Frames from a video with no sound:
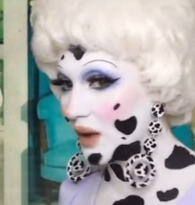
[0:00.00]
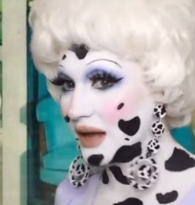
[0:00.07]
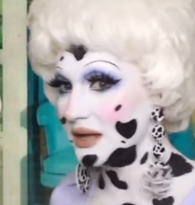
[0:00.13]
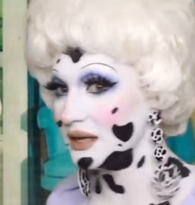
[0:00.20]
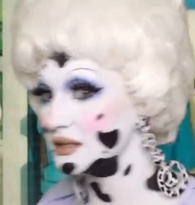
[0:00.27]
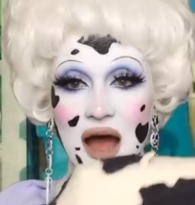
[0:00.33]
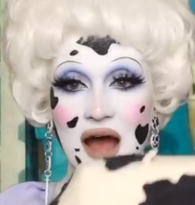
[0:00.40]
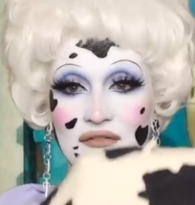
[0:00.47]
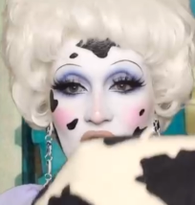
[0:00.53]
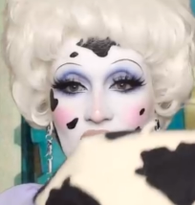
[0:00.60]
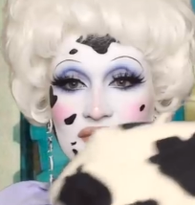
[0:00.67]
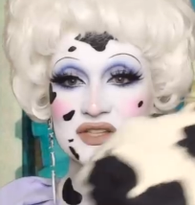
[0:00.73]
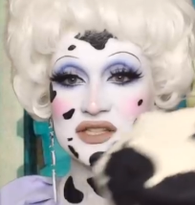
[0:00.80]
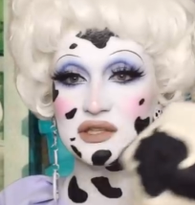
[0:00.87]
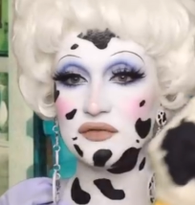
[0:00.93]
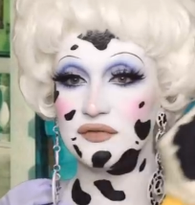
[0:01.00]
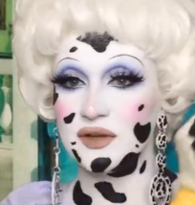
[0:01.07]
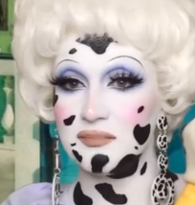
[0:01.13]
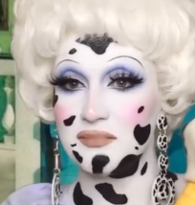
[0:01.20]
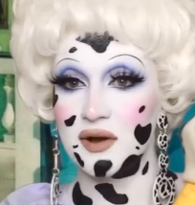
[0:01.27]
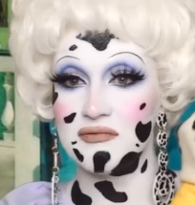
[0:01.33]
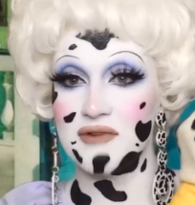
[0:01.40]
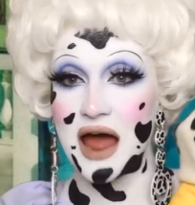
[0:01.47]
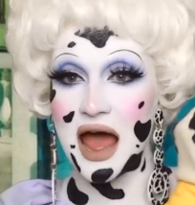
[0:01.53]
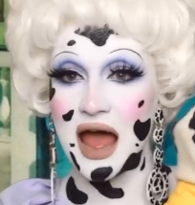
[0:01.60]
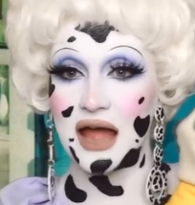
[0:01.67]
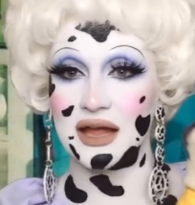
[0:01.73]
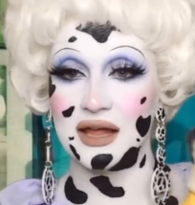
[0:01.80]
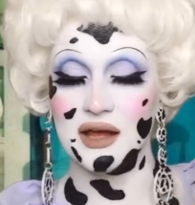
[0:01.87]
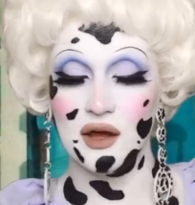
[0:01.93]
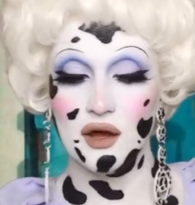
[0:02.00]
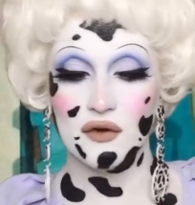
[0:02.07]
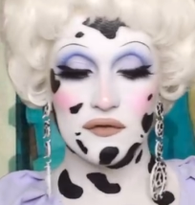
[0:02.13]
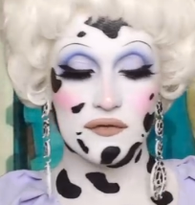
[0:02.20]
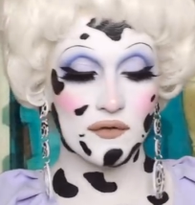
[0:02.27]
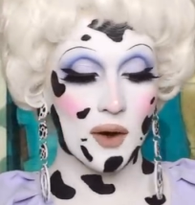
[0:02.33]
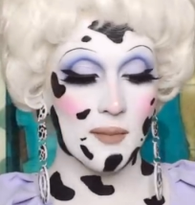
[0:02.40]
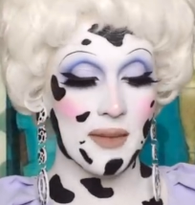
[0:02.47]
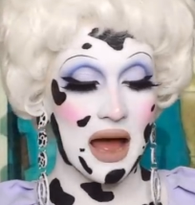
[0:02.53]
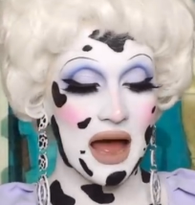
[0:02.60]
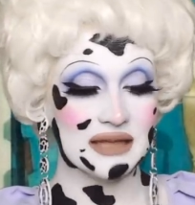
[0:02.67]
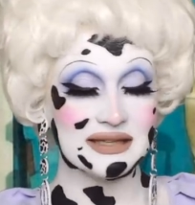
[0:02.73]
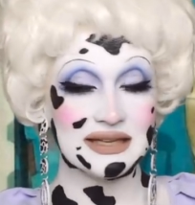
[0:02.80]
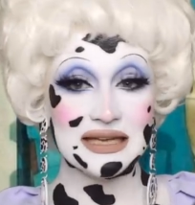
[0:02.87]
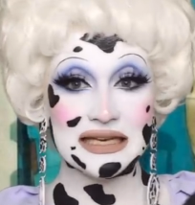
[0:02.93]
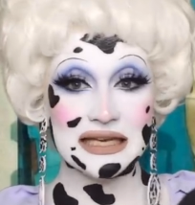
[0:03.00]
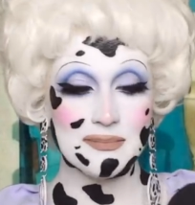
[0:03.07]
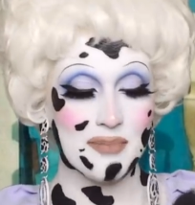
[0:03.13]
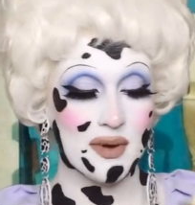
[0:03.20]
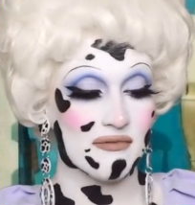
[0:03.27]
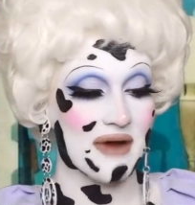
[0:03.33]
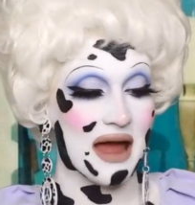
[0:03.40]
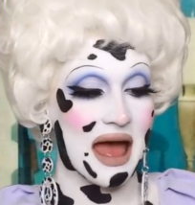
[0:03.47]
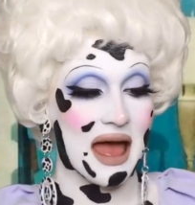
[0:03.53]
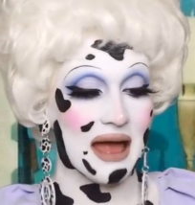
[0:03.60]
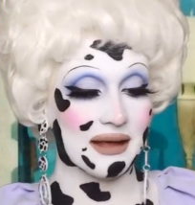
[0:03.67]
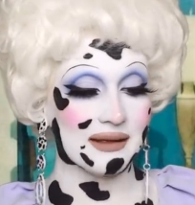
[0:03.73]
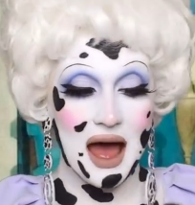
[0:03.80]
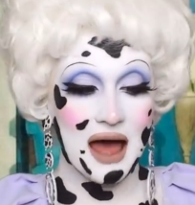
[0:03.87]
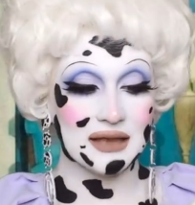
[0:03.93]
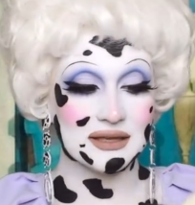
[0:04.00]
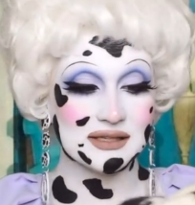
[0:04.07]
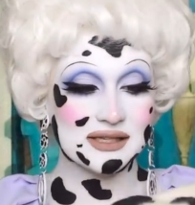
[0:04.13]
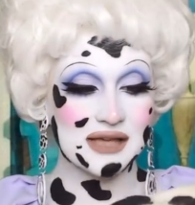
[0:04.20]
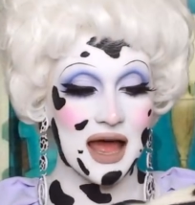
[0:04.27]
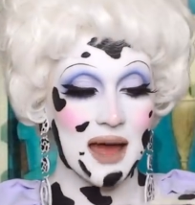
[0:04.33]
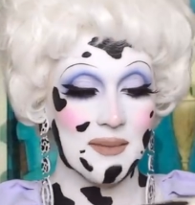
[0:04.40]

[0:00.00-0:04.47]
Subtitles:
Wait, I've got this lovely beret from Aline Beret, and